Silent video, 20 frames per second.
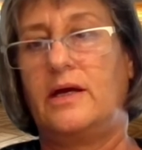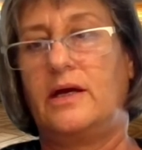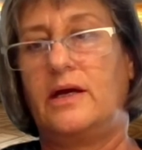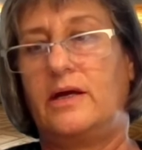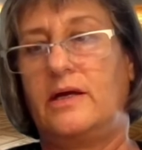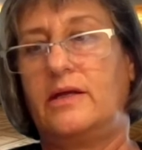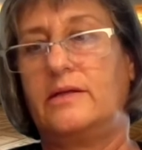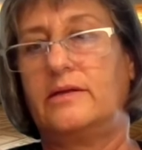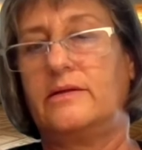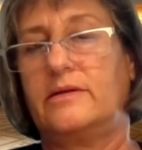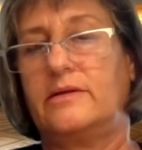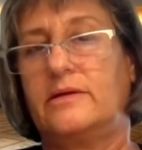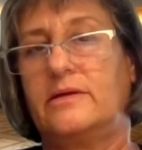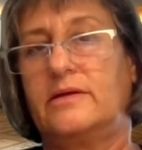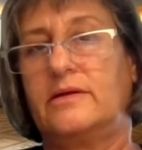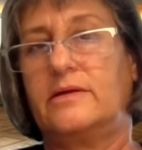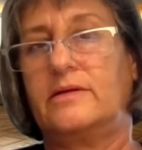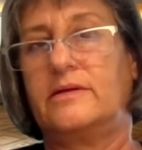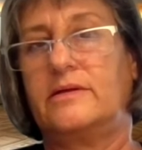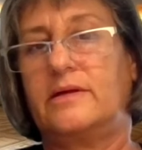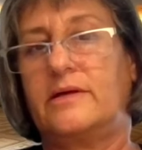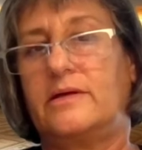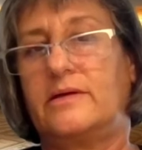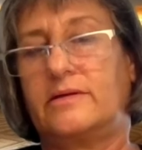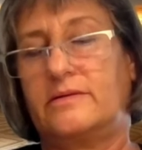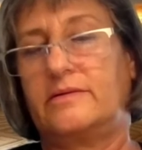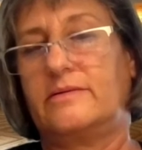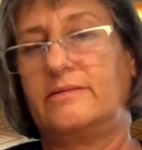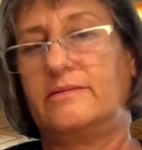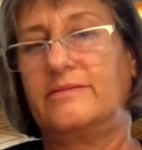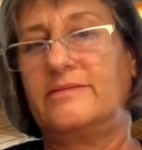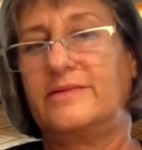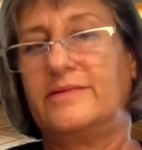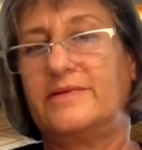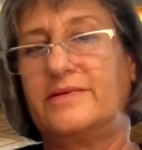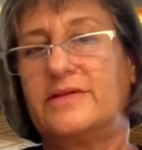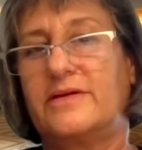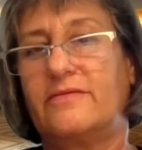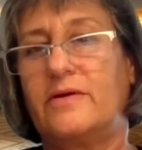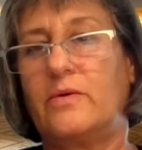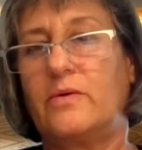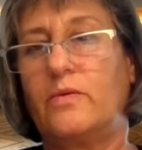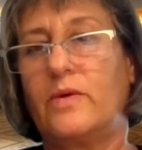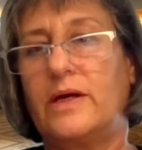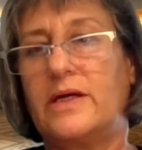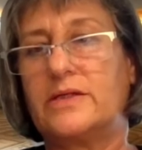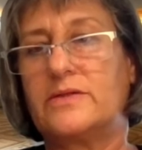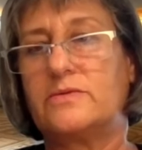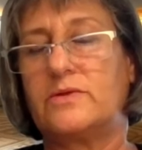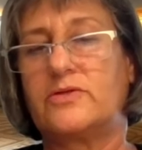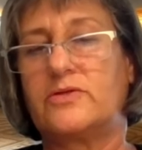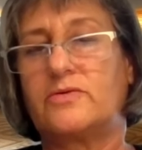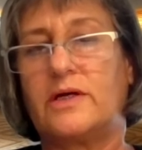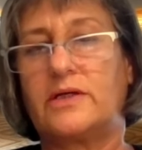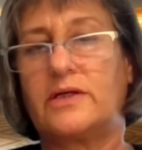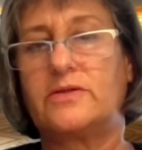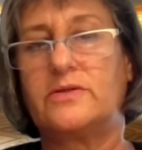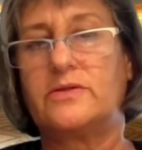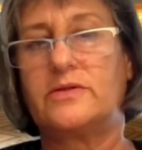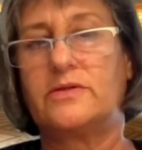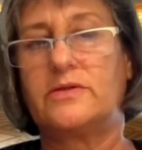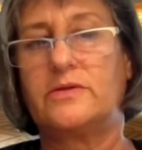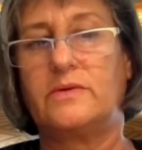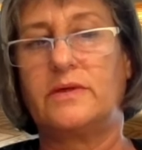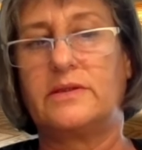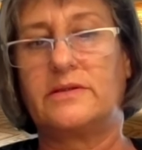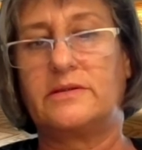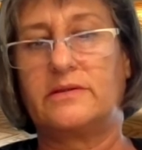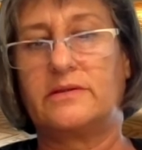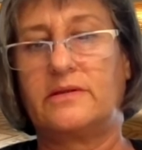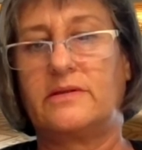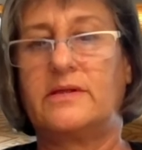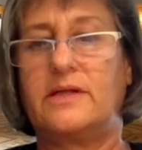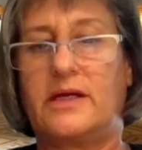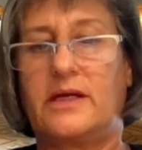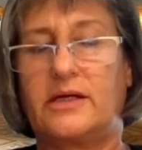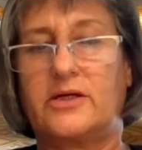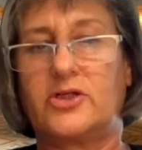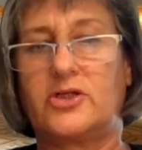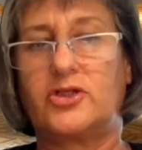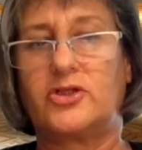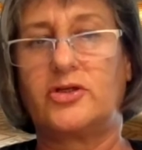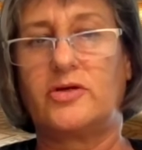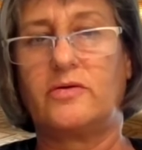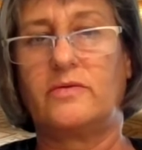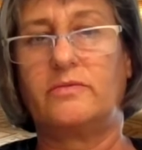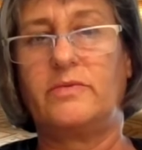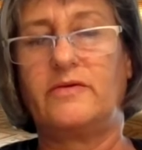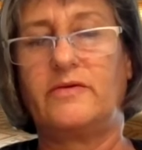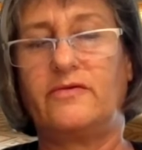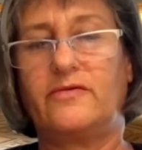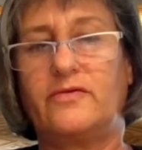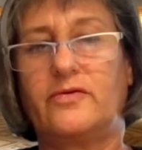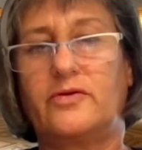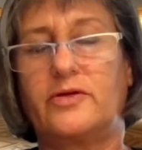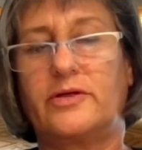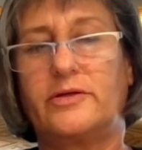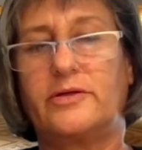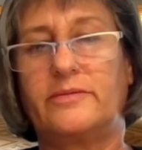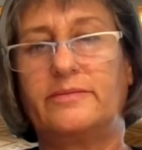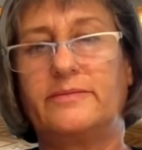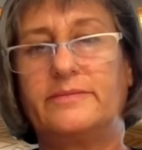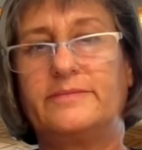And there are several ways we try to do it, like I showed before.